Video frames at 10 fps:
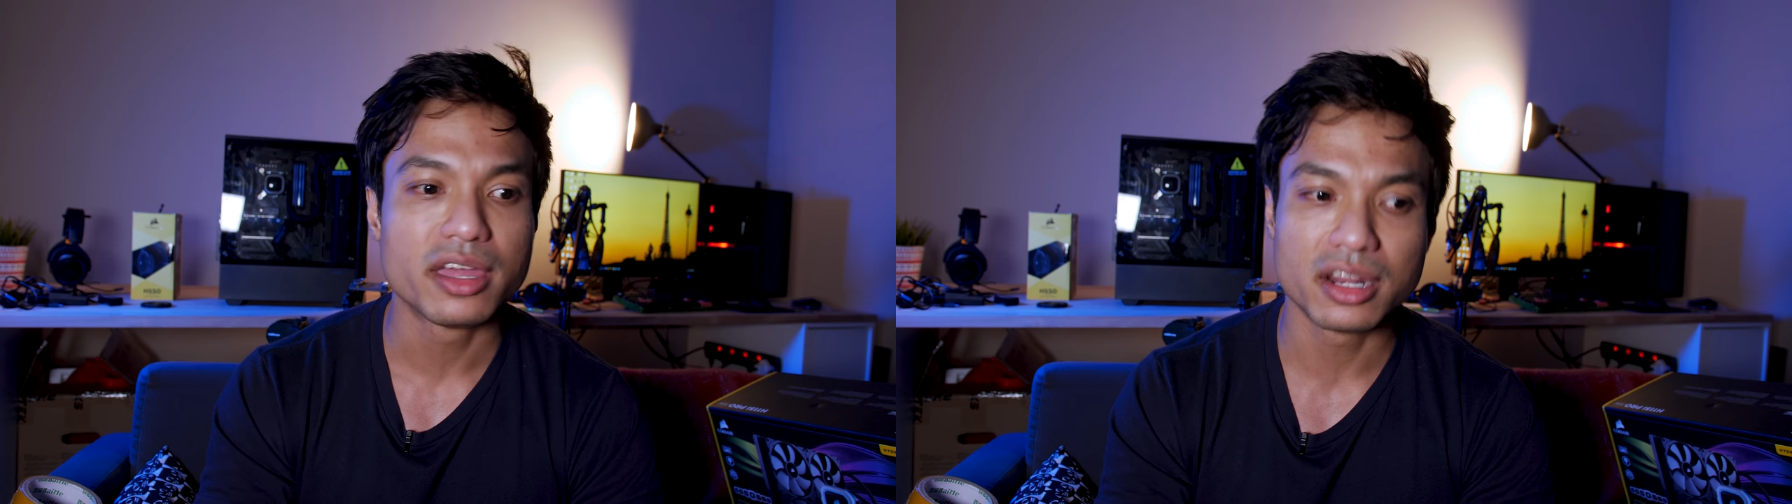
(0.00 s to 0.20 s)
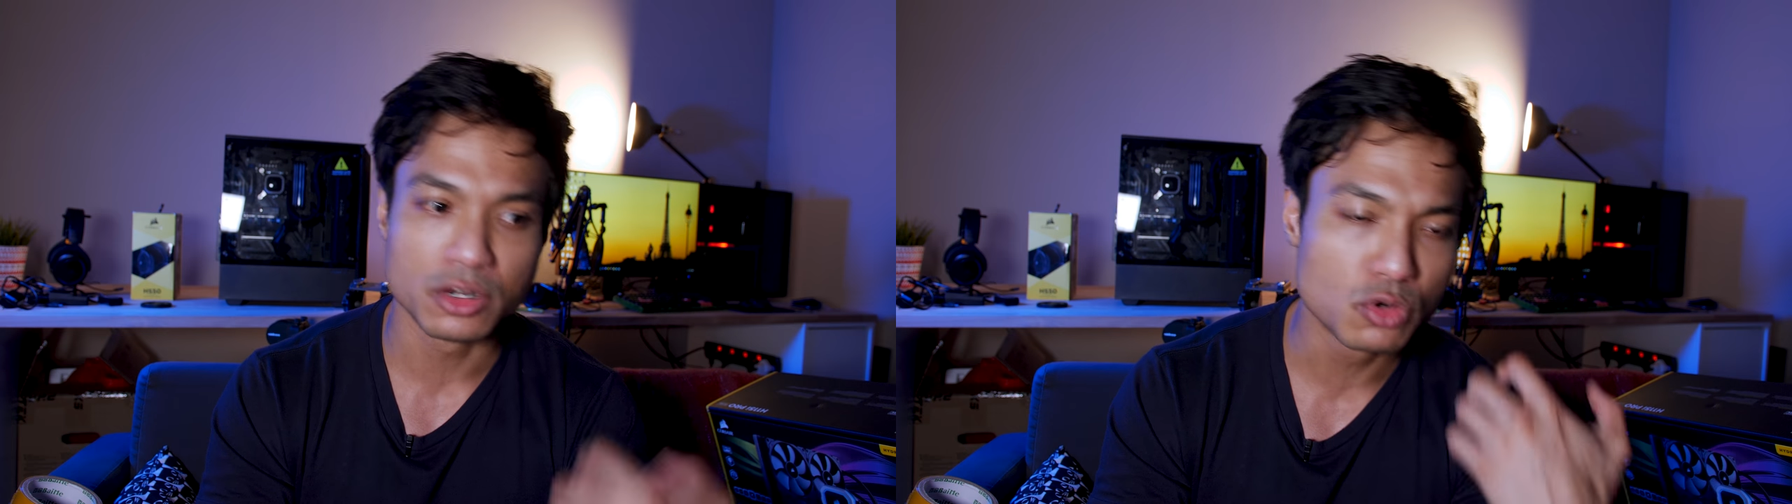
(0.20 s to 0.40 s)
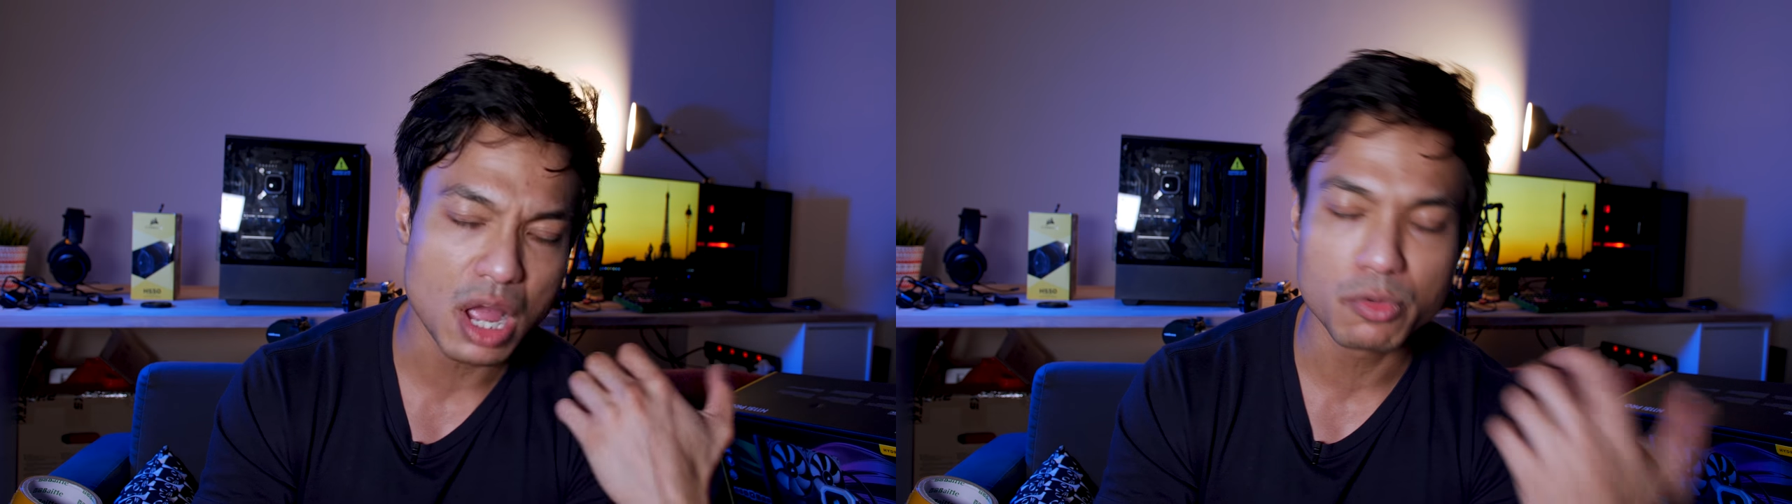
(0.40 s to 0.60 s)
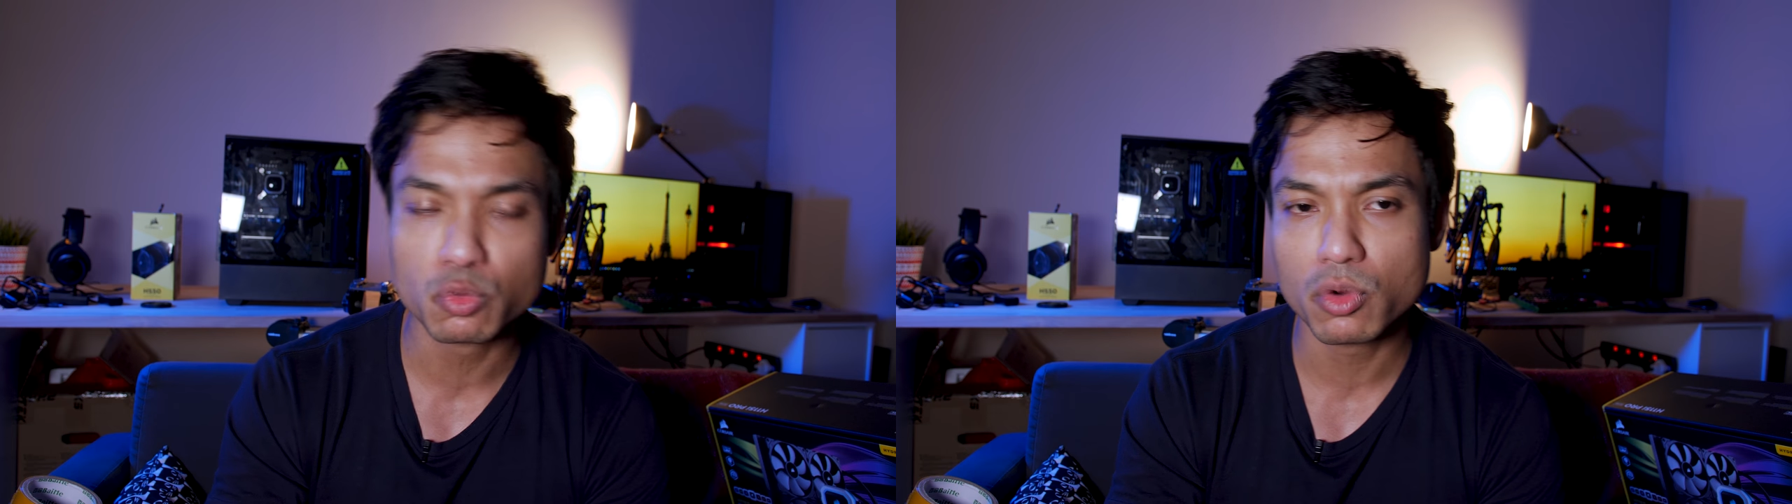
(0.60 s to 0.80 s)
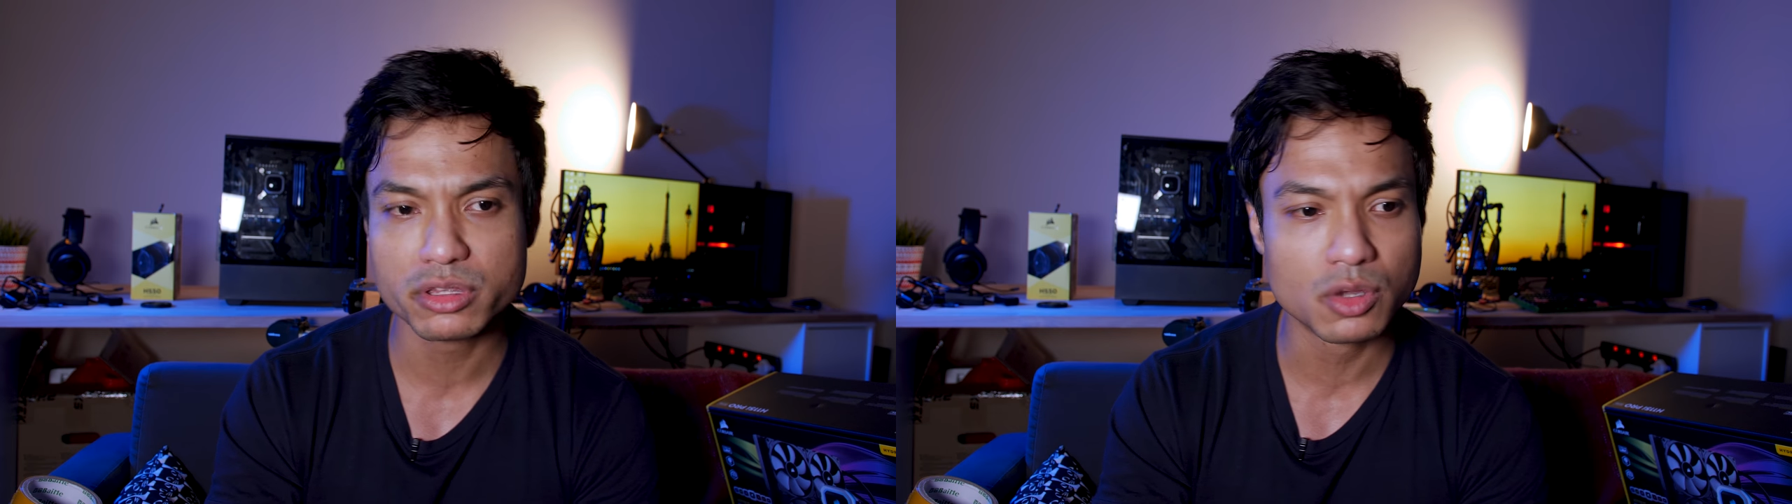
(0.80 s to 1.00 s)
Yeah, they do come
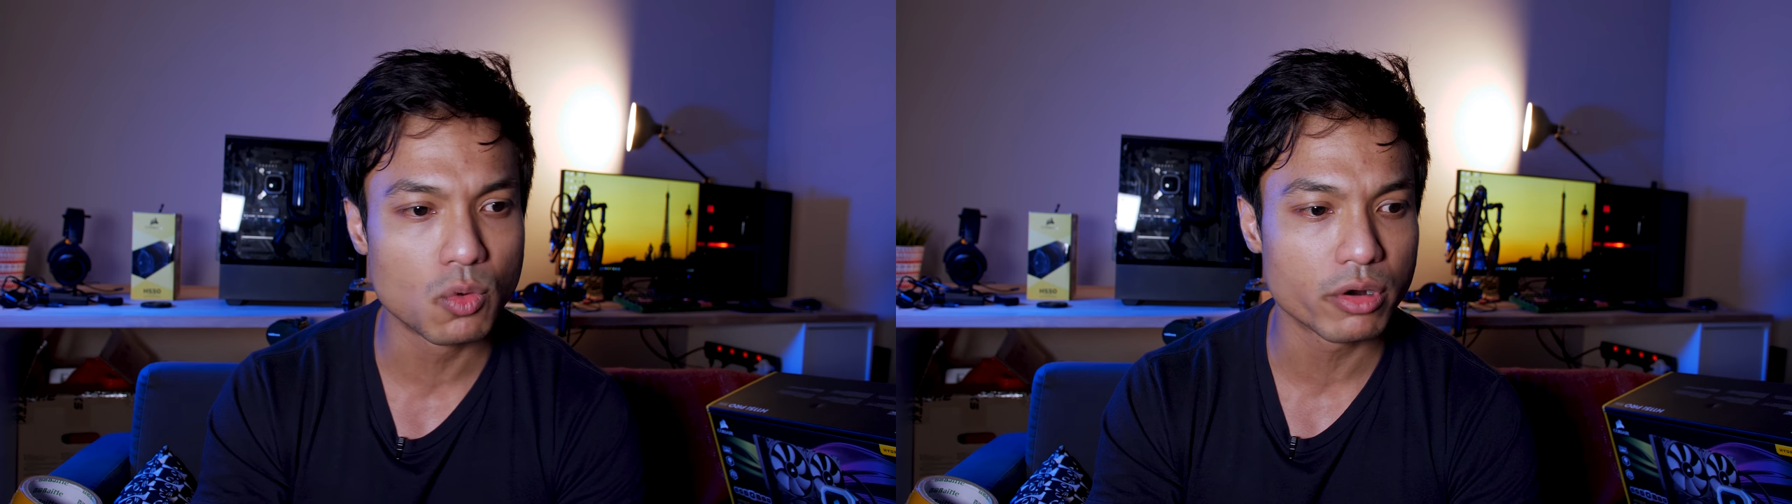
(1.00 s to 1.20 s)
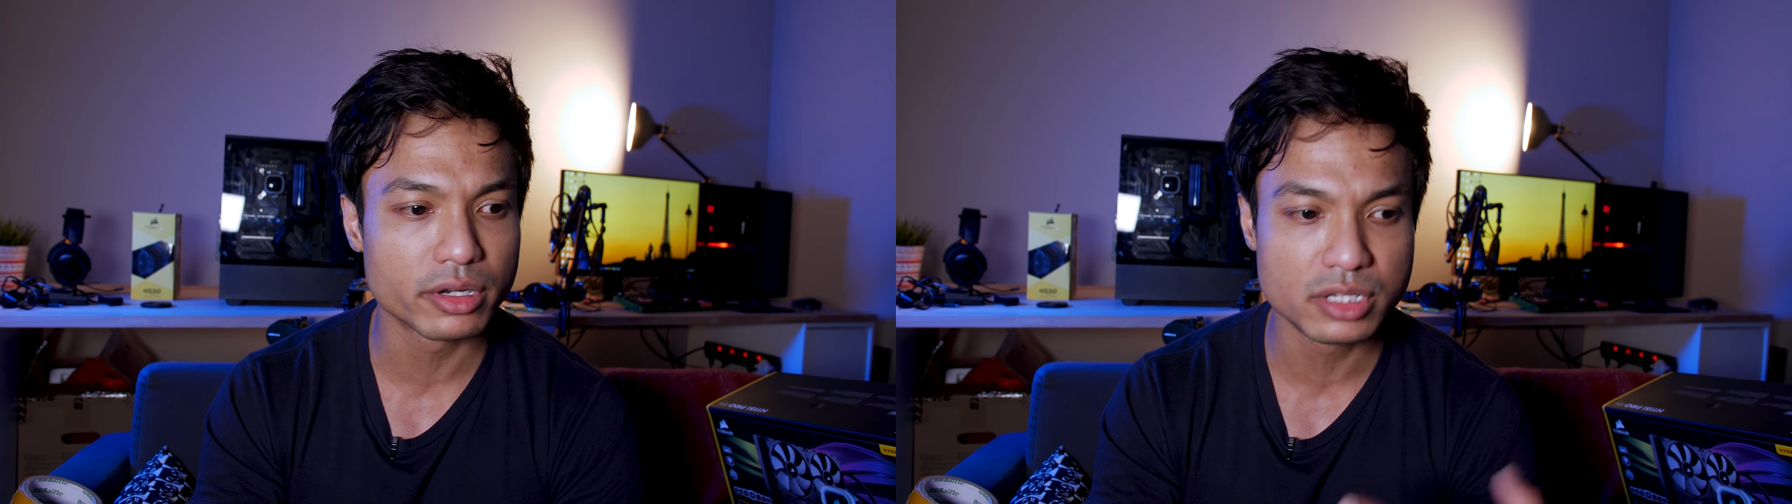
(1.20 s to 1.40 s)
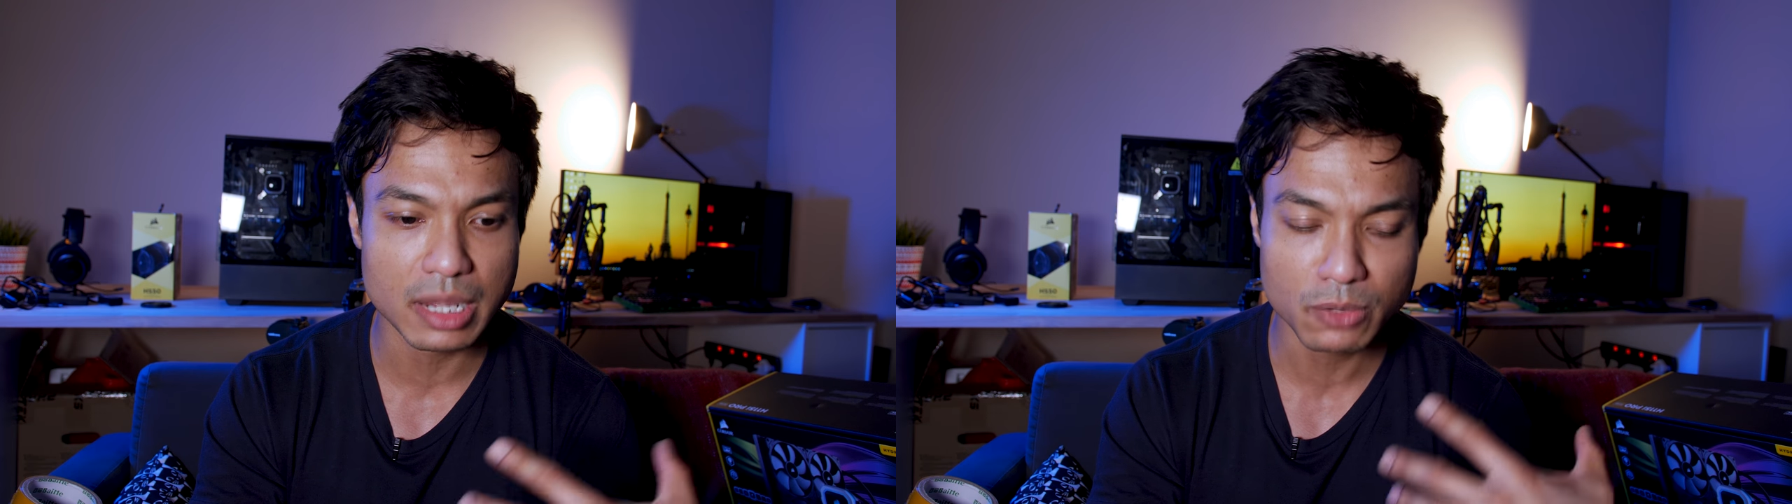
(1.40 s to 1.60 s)
with 1-year warranty.